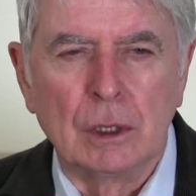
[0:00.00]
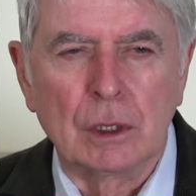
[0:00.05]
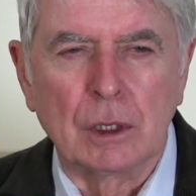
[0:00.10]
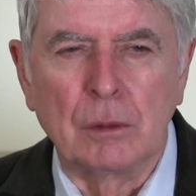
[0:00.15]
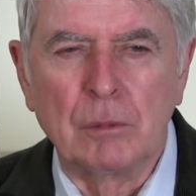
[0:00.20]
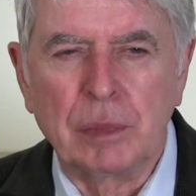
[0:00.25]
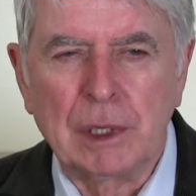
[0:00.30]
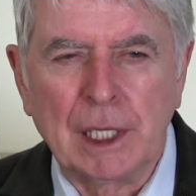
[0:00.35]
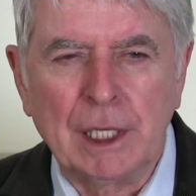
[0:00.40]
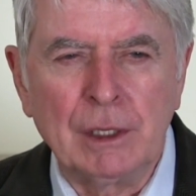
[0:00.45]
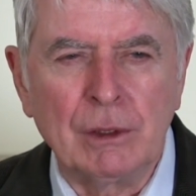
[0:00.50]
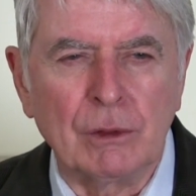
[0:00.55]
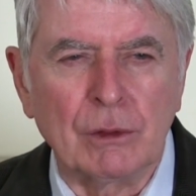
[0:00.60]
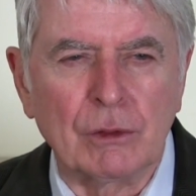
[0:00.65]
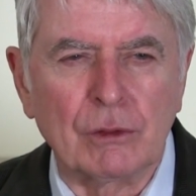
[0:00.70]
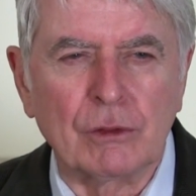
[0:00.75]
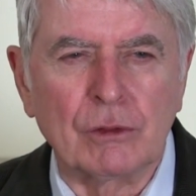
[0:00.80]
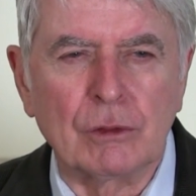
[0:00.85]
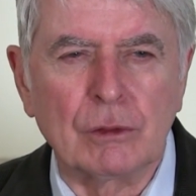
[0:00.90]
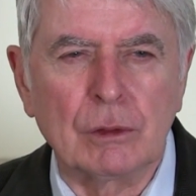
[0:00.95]

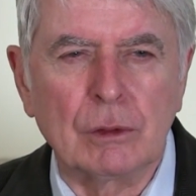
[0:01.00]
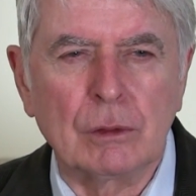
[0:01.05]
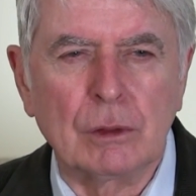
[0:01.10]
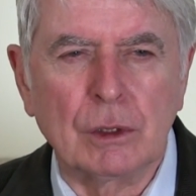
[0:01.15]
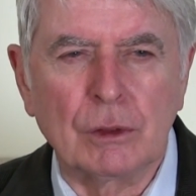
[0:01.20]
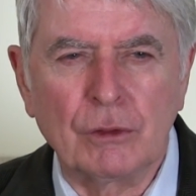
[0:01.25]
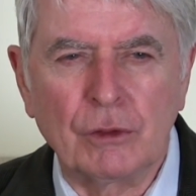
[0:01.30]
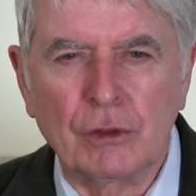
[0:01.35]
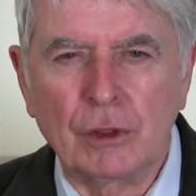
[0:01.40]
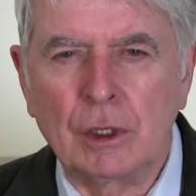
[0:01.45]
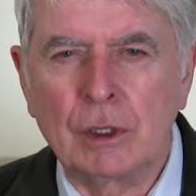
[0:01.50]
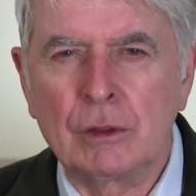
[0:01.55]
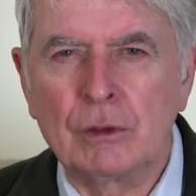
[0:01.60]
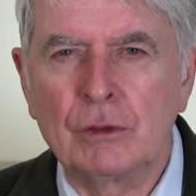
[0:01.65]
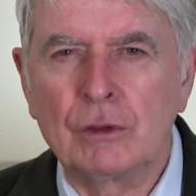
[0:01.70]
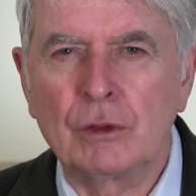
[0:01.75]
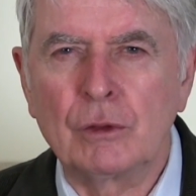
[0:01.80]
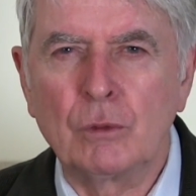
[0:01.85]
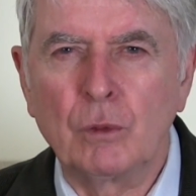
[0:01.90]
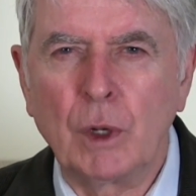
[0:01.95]
complaints and
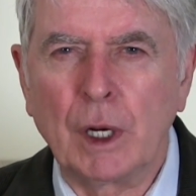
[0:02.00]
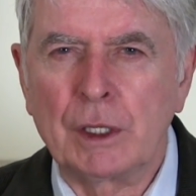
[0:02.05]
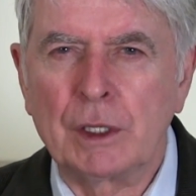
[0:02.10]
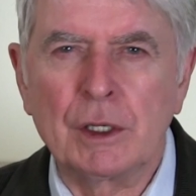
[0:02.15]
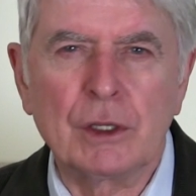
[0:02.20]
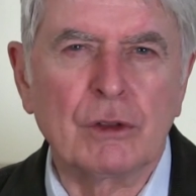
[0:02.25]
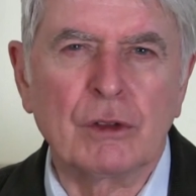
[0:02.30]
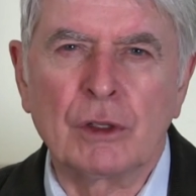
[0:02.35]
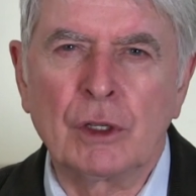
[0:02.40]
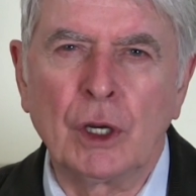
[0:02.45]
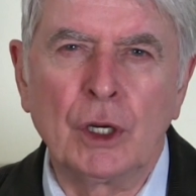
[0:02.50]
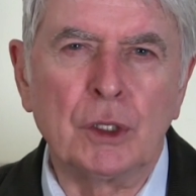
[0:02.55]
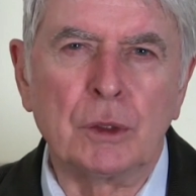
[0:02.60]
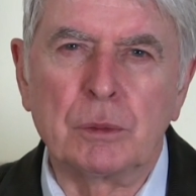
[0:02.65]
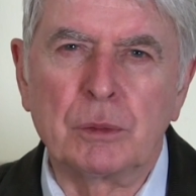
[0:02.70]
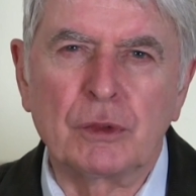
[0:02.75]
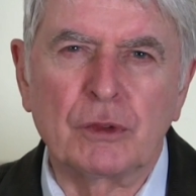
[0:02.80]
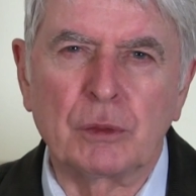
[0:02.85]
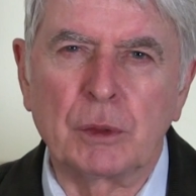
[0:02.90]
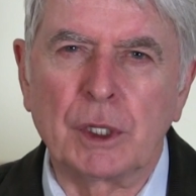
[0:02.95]
concerns and worries and
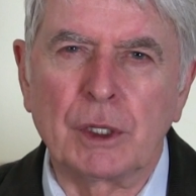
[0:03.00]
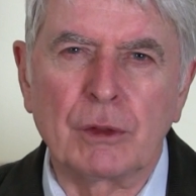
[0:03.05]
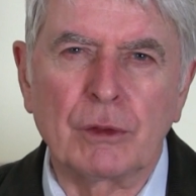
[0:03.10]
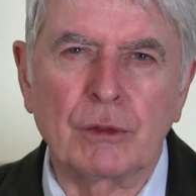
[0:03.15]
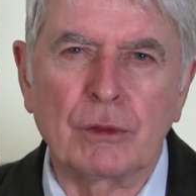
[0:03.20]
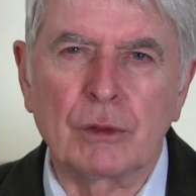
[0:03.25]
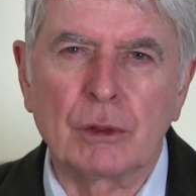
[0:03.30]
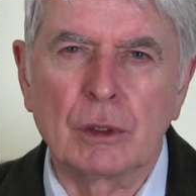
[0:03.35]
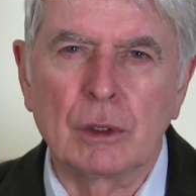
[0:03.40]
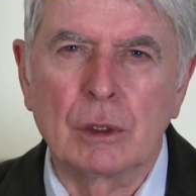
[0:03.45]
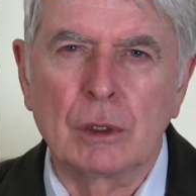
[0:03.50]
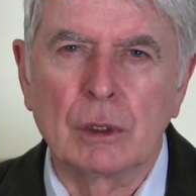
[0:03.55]
hopes with.